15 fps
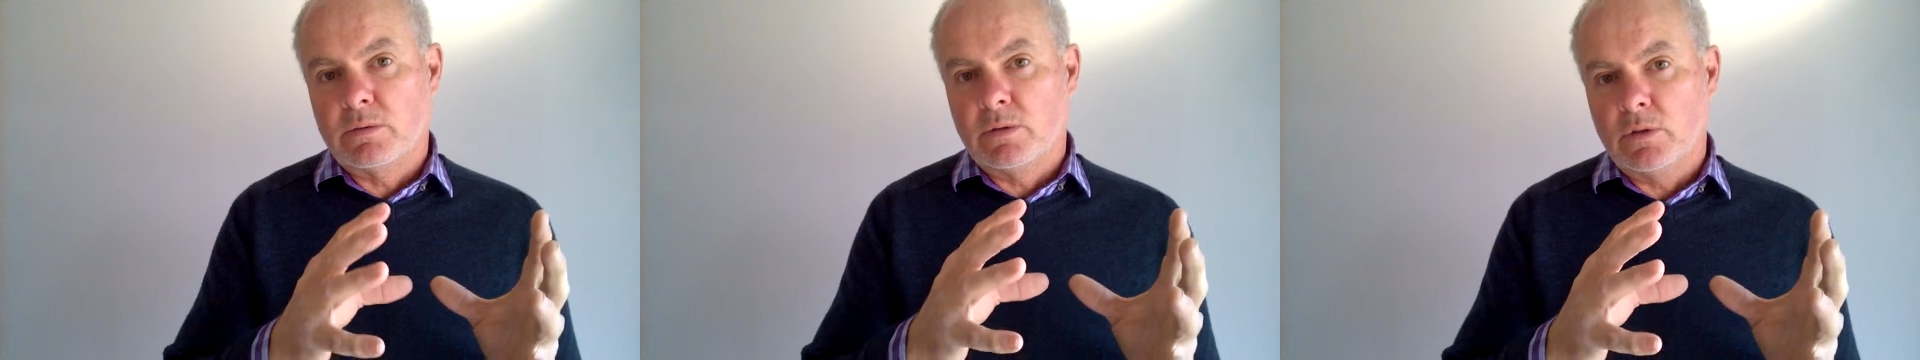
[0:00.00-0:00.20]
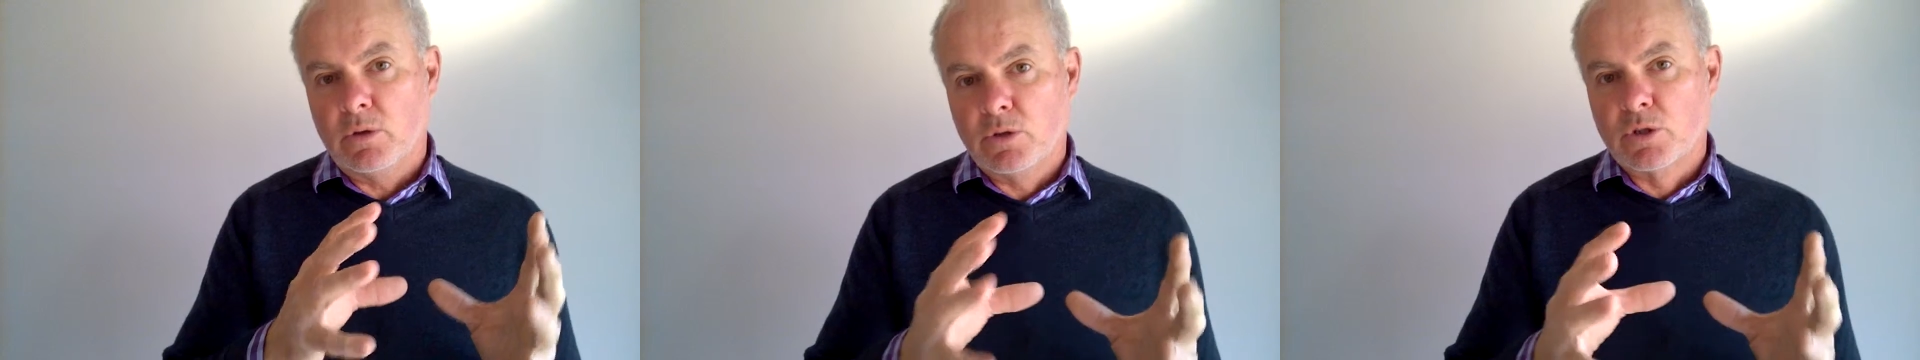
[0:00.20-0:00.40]

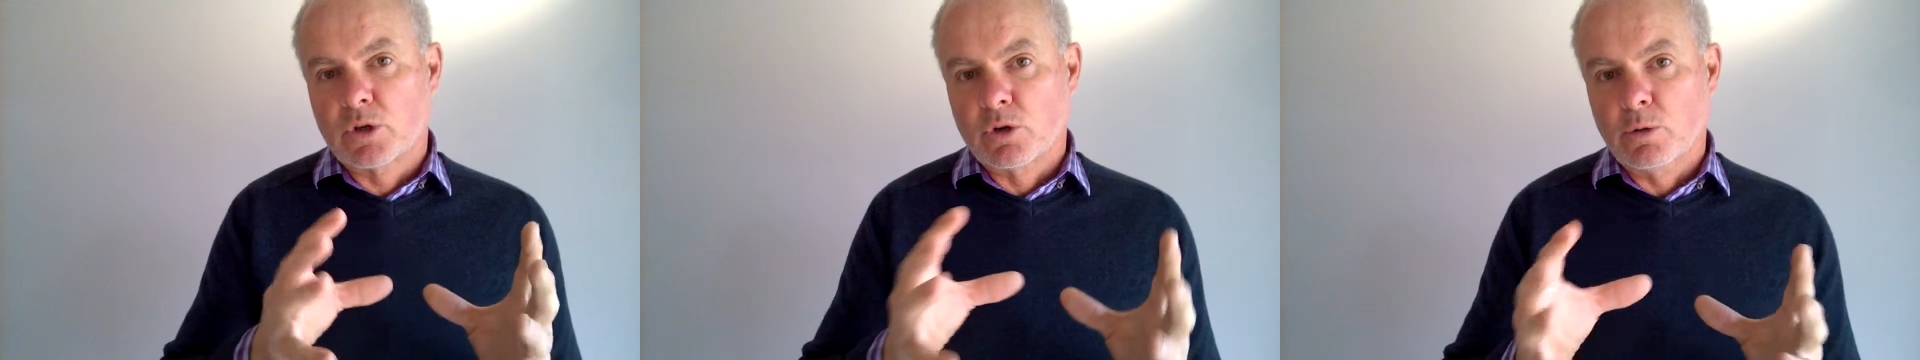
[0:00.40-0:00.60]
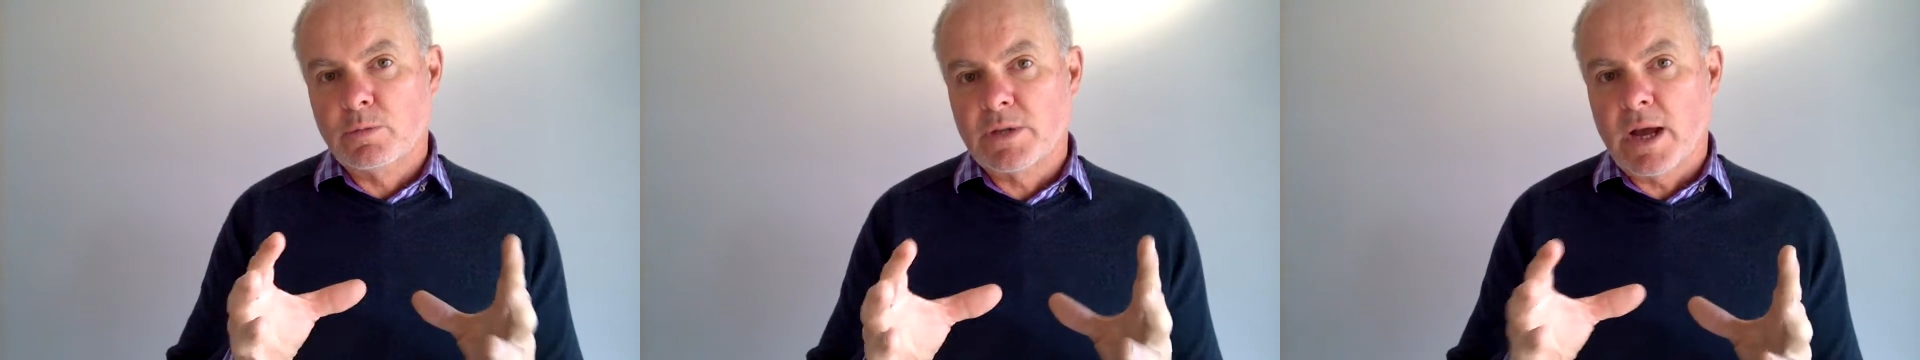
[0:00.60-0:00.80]
user
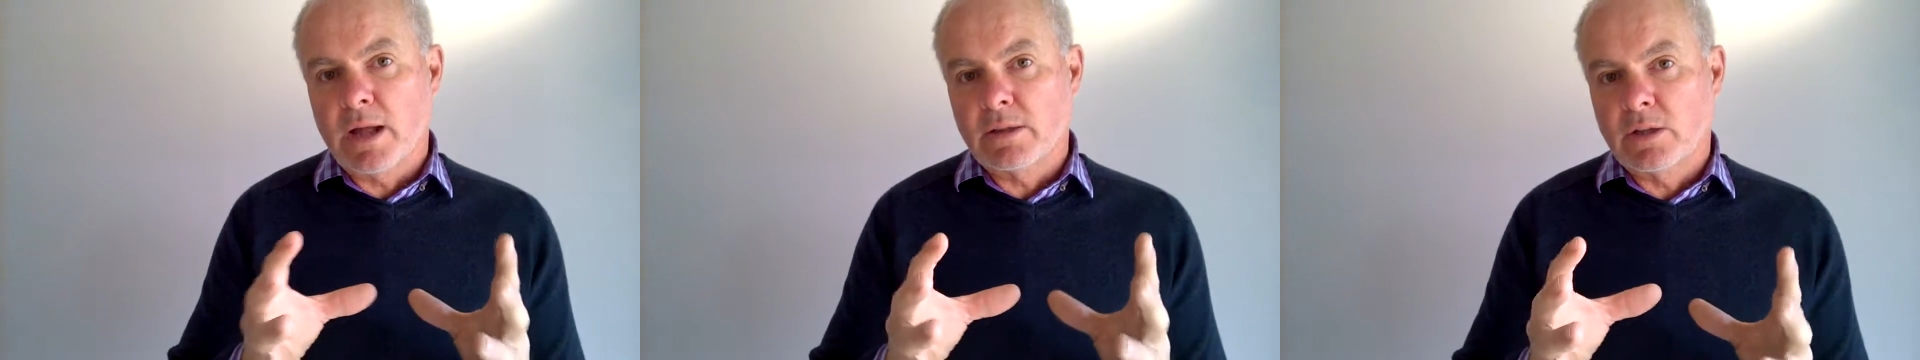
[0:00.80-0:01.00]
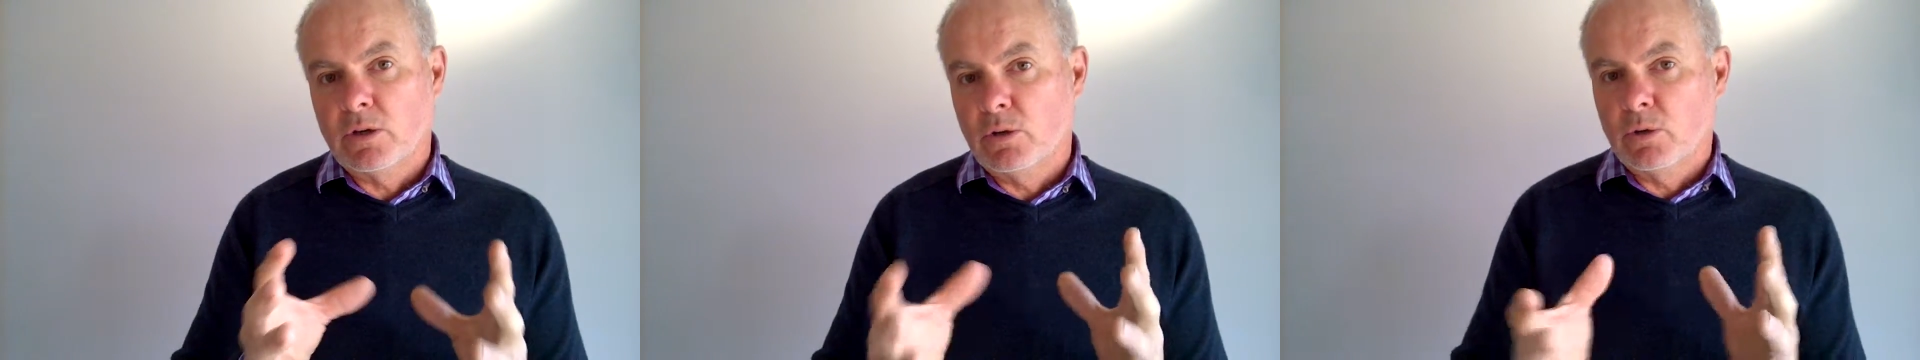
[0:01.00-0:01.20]
groups out
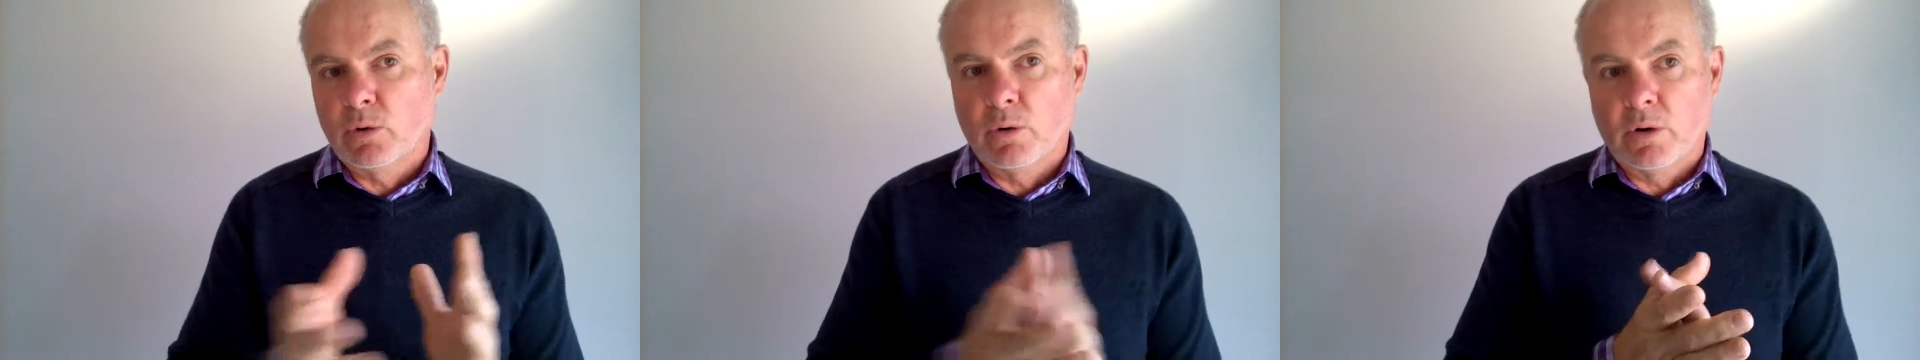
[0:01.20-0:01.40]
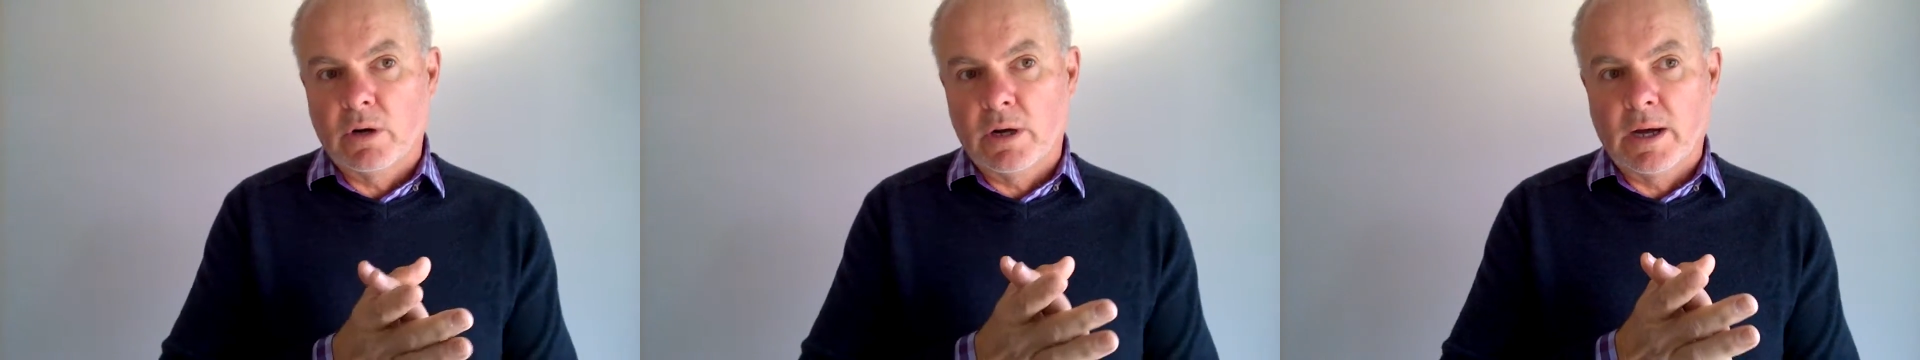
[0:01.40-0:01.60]
there
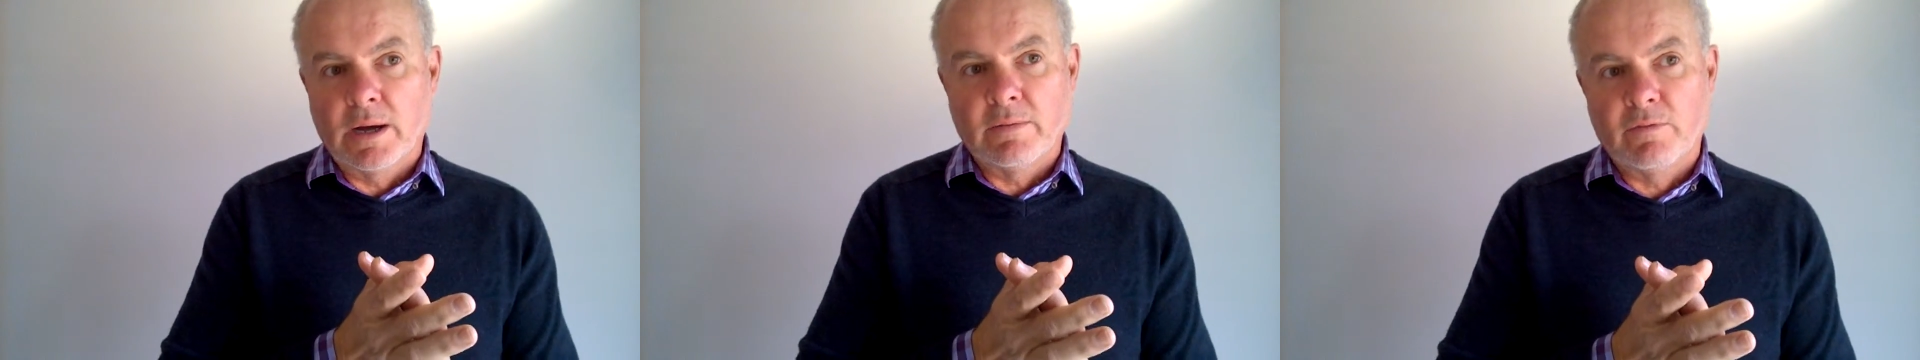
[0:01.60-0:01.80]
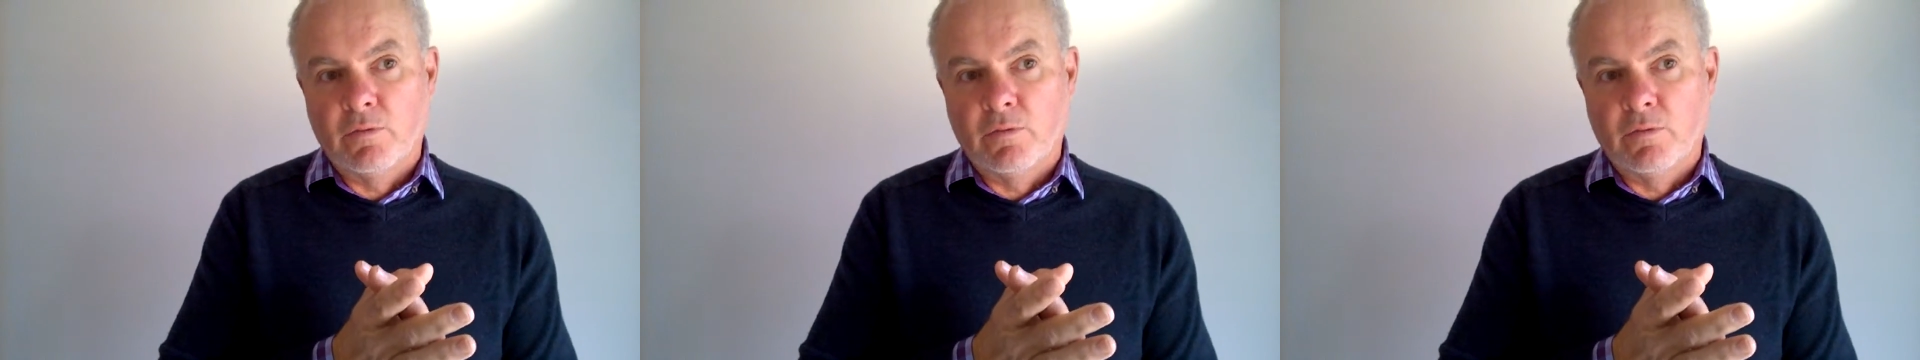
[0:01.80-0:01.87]
who are